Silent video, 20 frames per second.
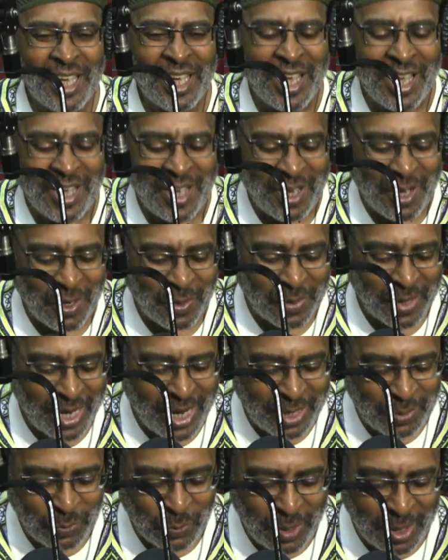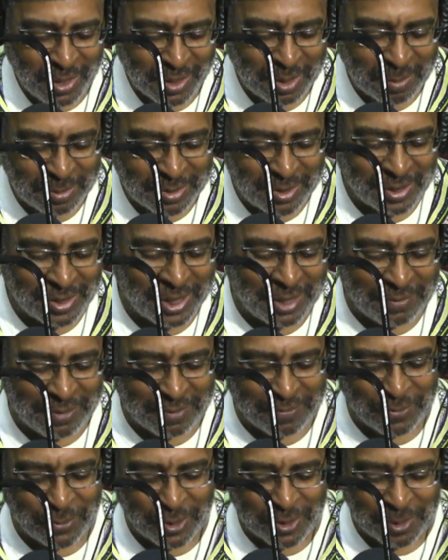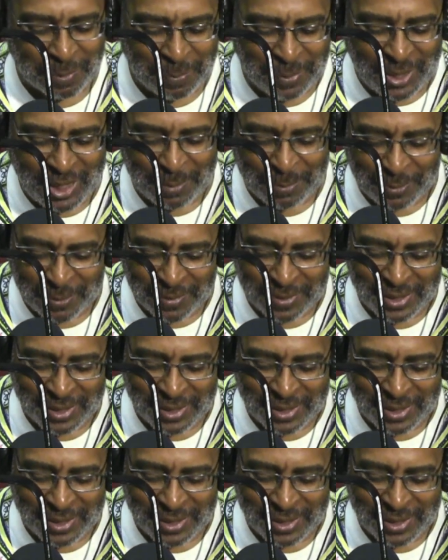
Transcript: All right, welcome to Living for the People.